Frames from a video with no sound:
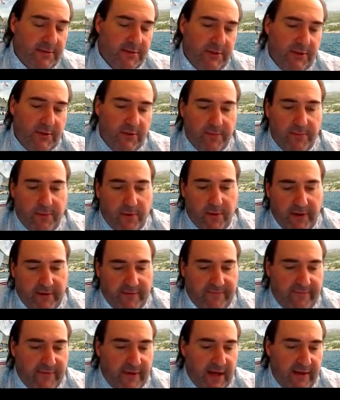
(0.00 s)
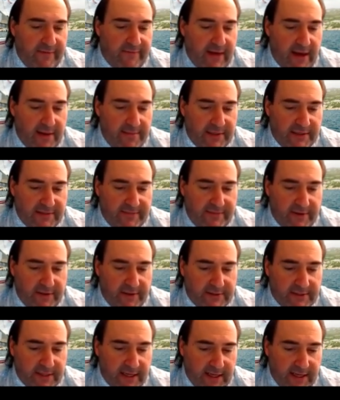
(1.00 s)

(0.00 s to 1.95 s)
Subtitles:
2.5 atmospheres.